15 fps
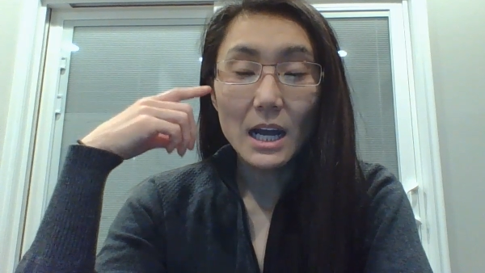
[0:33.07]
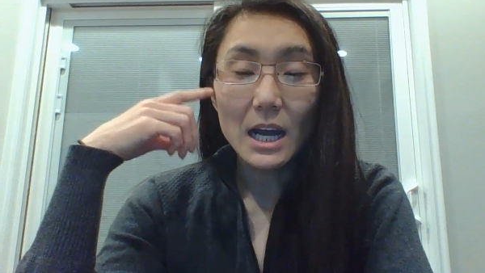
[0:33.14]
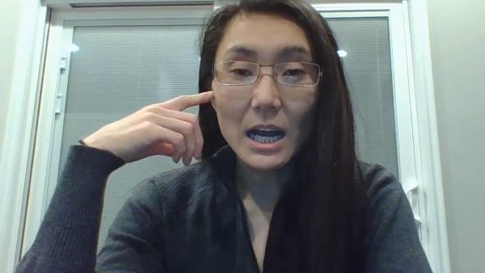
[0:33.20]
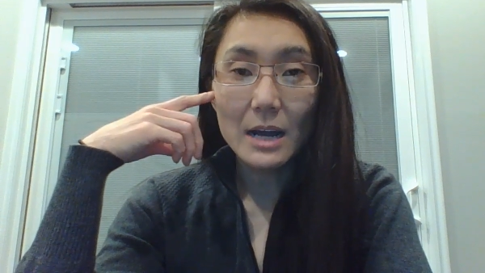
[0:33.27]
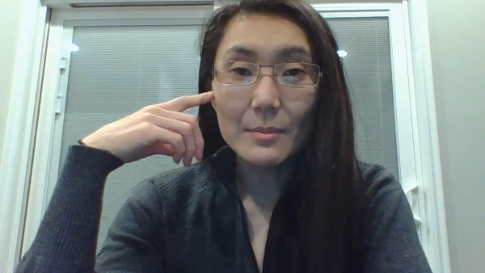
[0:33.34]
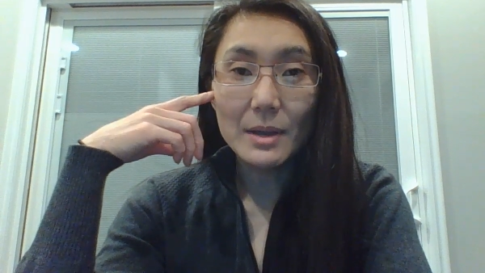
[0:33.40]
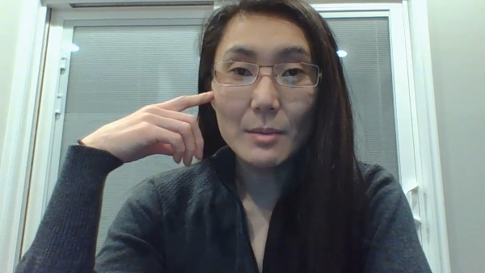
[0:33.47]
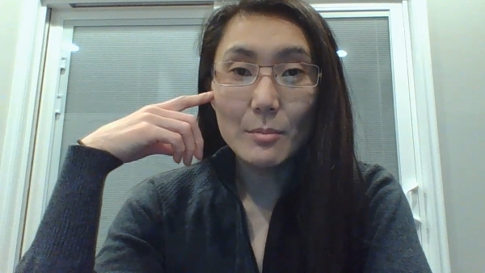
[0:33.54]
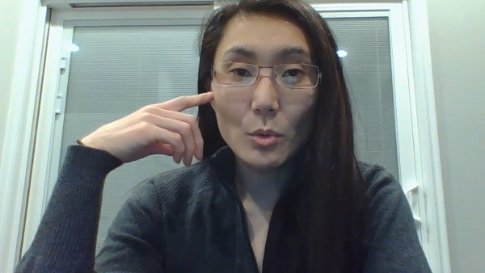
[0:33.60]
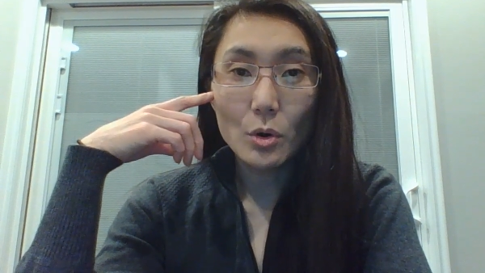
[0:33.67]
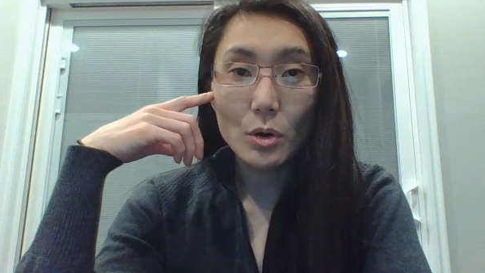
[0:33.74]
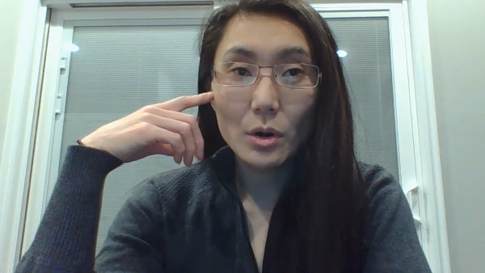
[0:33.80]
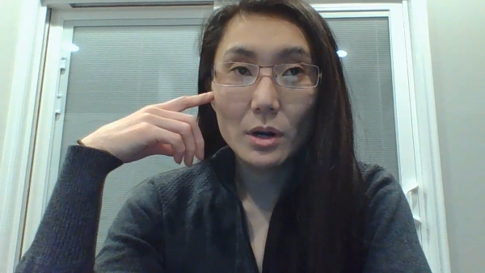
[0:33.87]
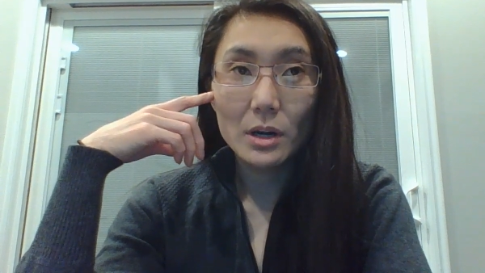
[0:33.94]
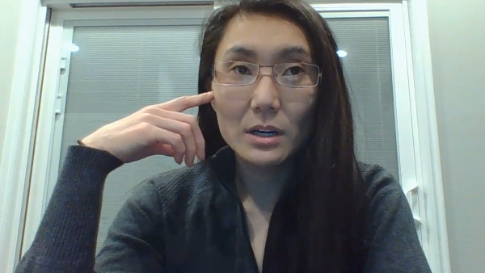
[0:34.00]
and
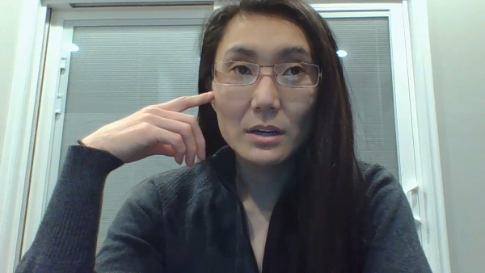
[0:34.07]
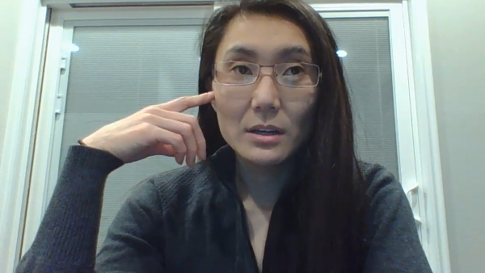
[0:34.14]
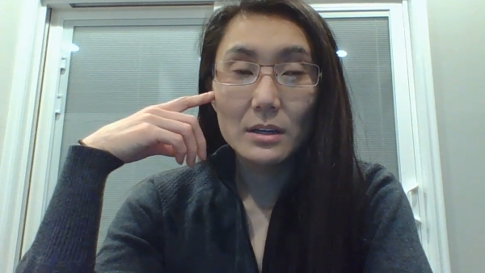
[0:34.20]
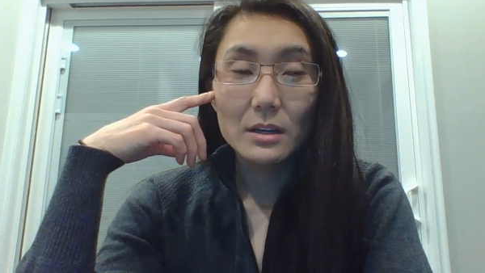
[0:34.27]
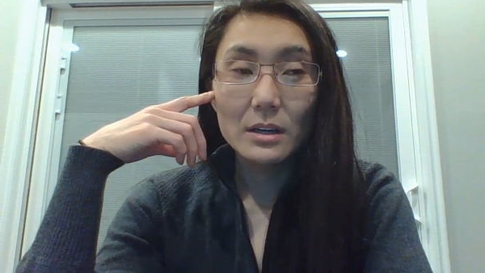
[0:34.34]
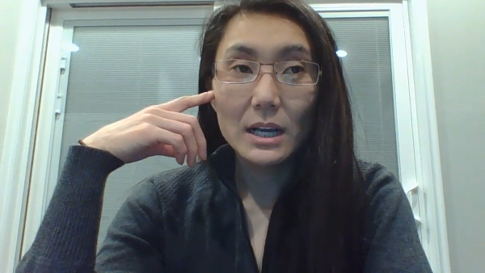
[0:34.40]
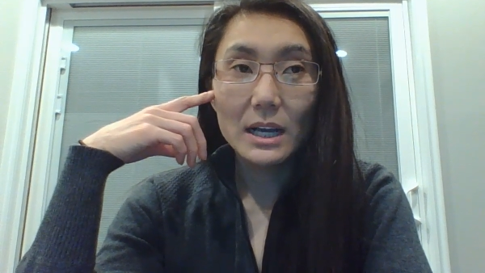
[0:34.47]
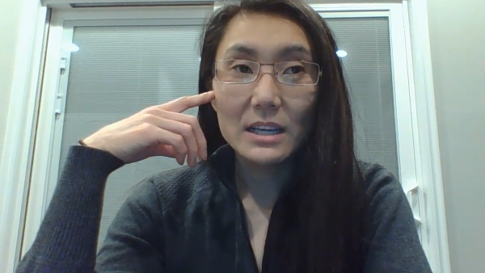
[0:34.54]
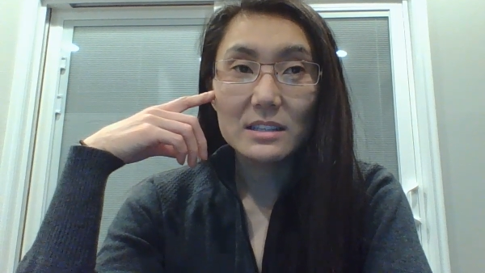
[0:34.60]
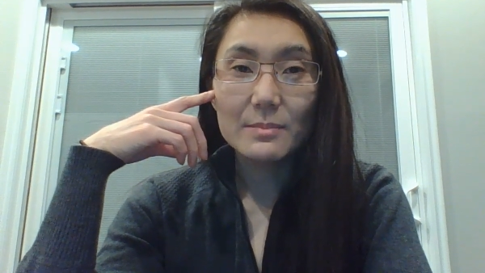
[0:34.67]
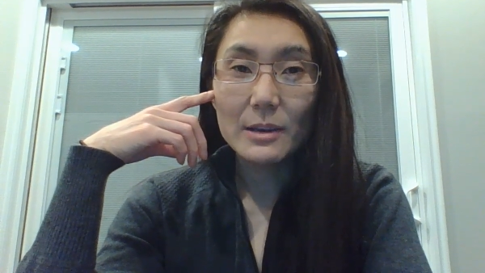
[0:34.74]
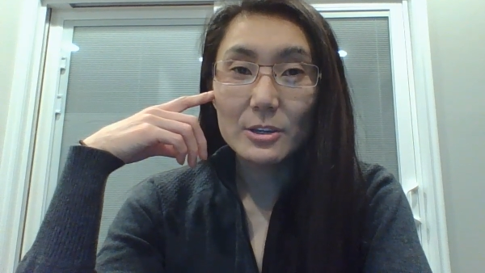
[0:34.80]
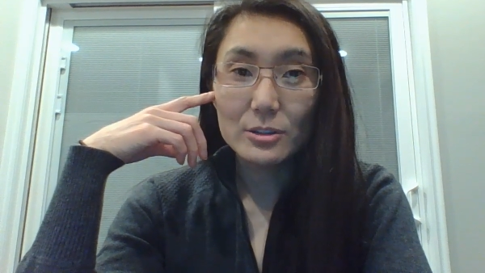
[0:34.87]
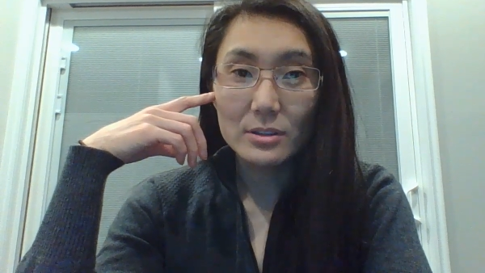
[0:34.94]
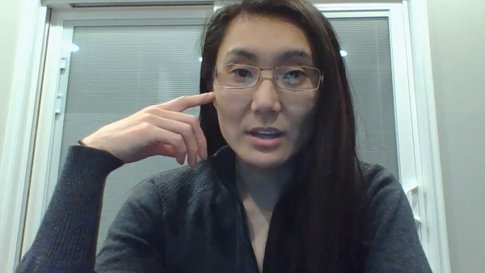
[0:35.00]
more
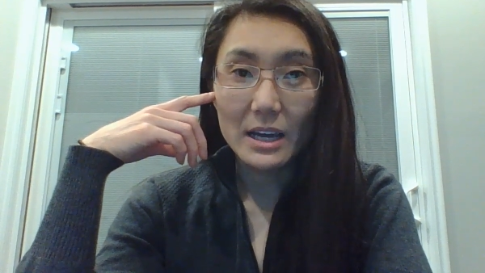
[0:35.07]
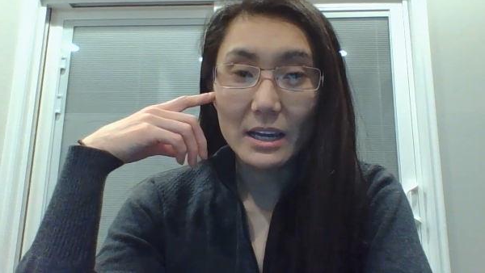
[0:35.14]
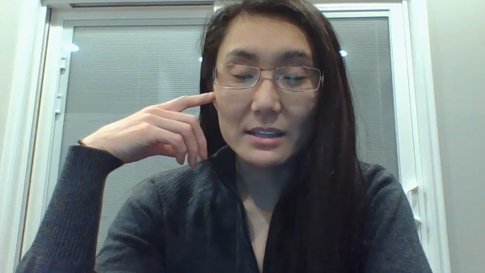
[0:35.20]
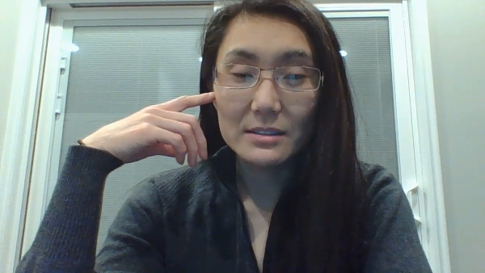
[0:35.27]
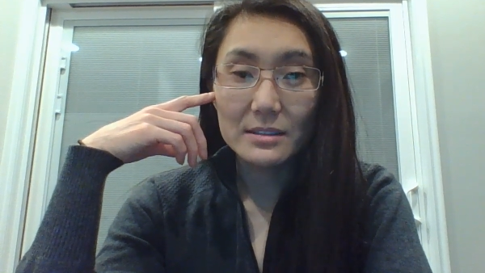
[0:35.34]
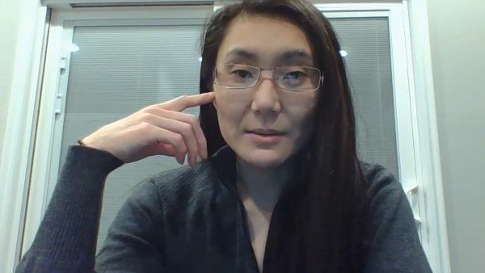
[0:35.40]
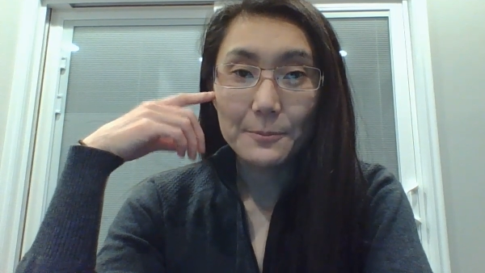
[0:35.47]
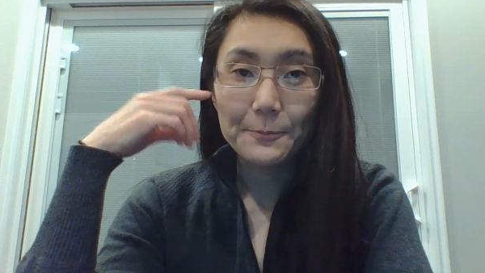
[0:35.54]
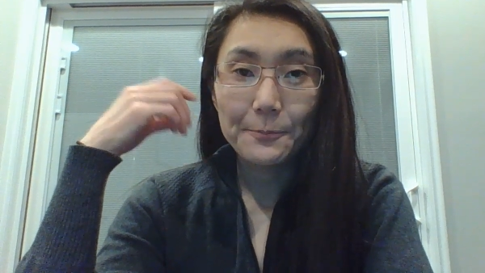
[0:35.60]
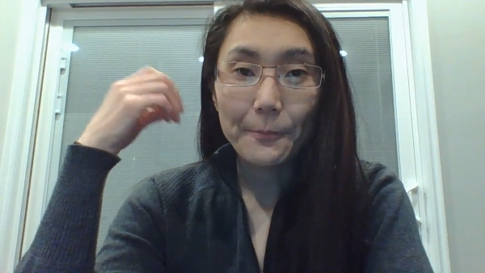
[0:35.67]
specialized.